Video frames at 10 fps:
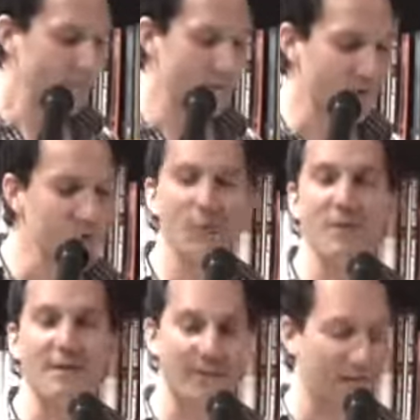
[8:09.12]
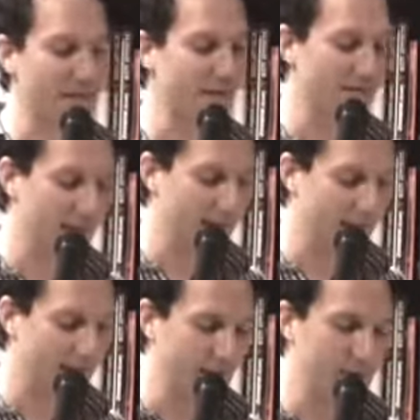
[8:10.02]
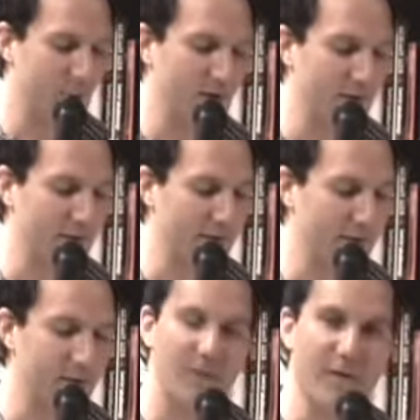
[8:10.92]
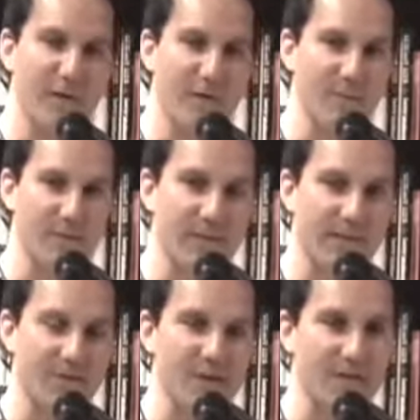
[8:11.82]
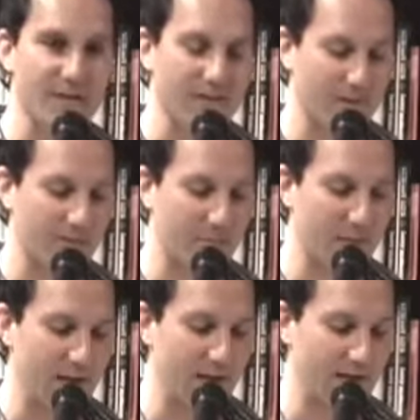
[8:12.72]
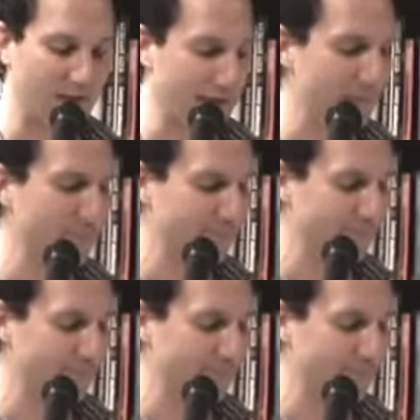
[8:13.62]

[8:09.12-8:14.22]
Sue's sweet's tighter. I was cradled in her arms like Jesus on the Pietà.